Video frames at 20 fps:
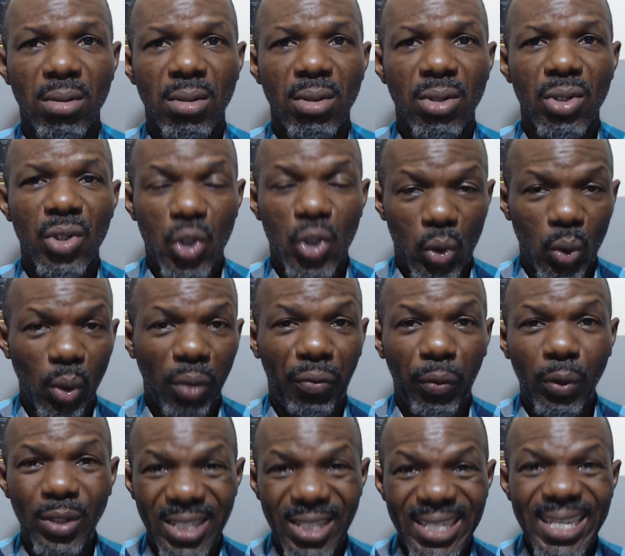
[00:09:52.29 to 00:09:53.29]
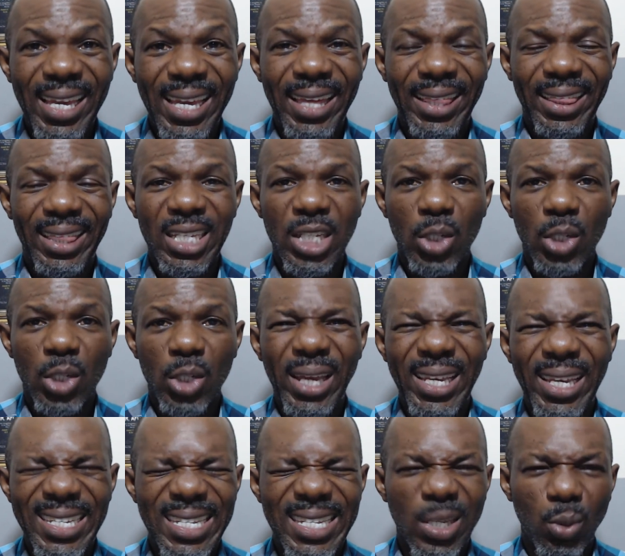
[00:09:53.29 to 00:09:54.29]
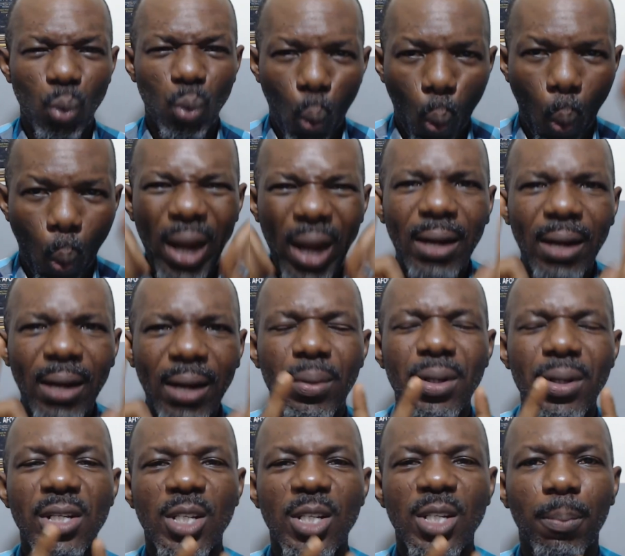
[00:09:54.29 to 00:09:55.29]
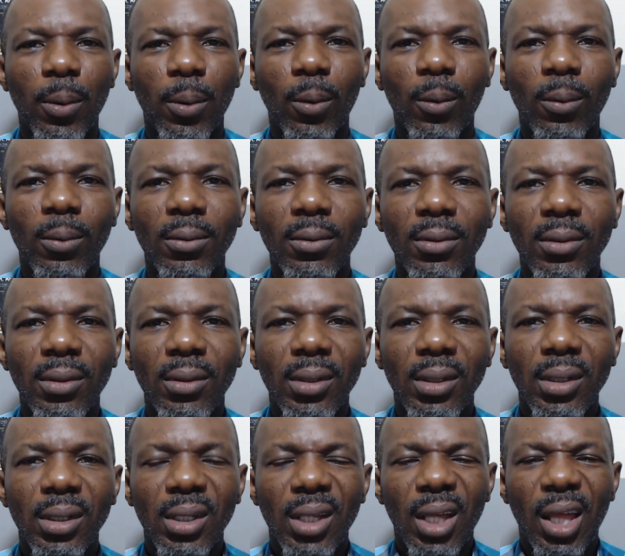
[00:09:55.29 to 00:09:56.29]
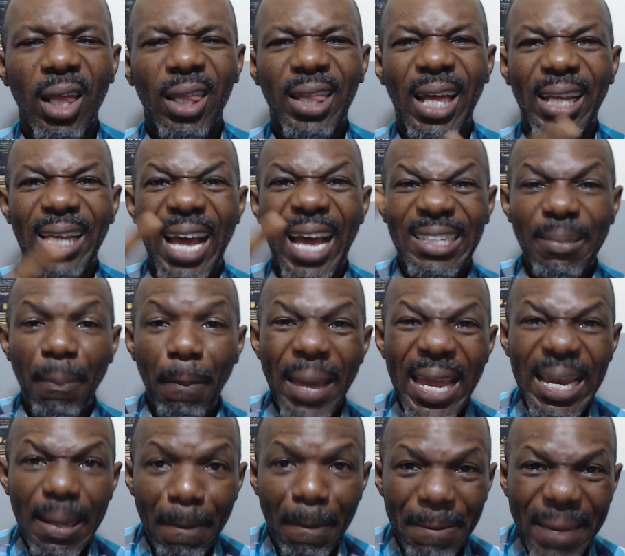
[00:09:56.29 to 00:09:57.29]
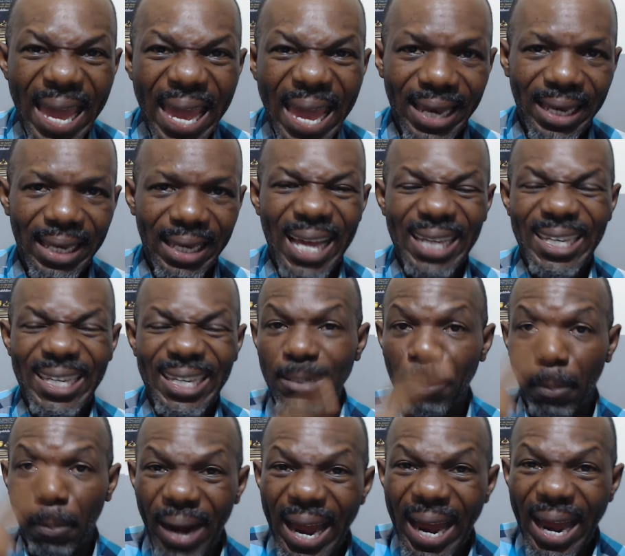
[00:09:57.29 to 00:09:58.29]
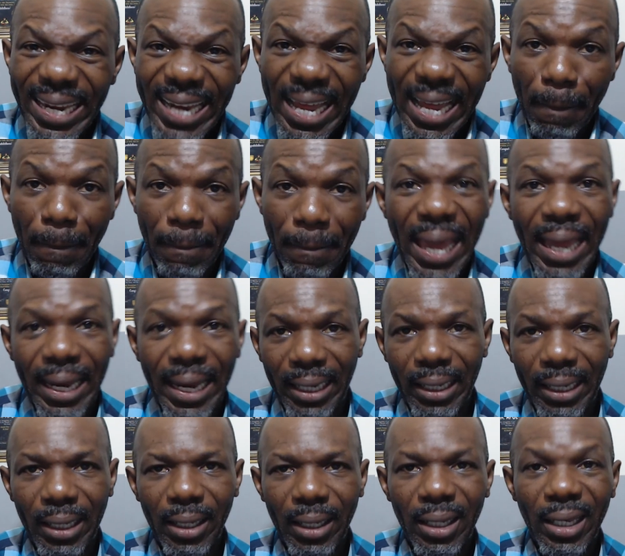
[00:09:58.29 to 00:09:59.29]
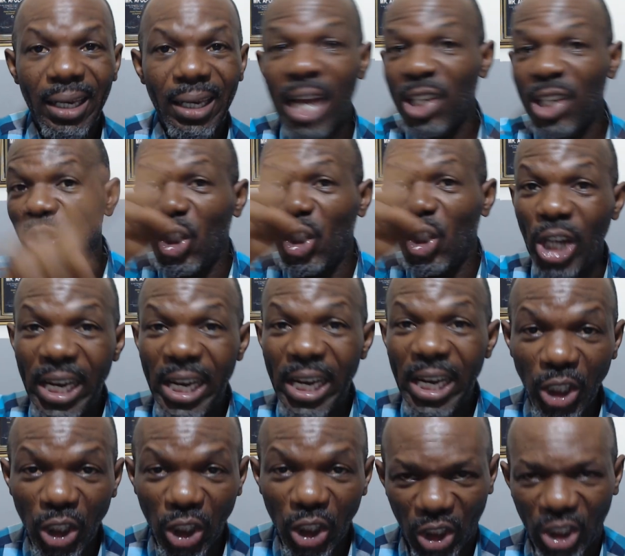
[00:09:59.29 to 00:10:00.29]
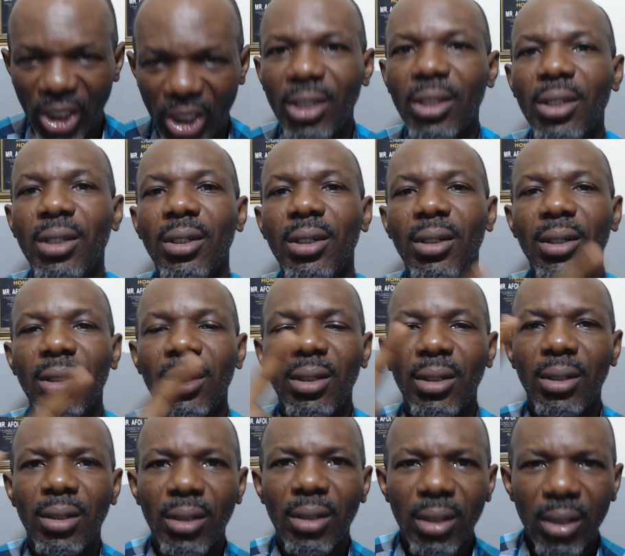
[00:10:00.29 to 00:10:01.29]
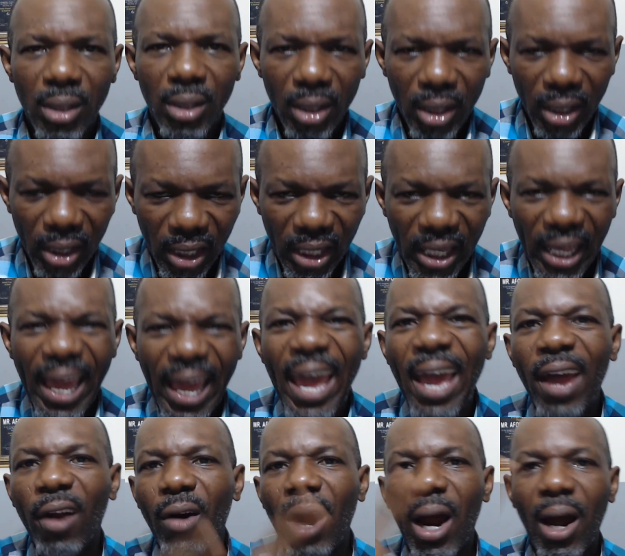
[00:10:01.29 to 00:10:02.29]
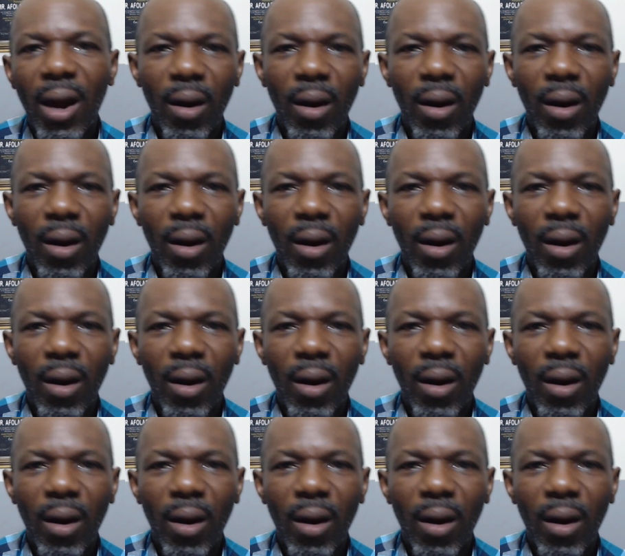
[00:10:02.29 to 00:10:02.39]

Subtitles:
So if you see it this way, this is one principle that has made men, that has branded men, that changed the era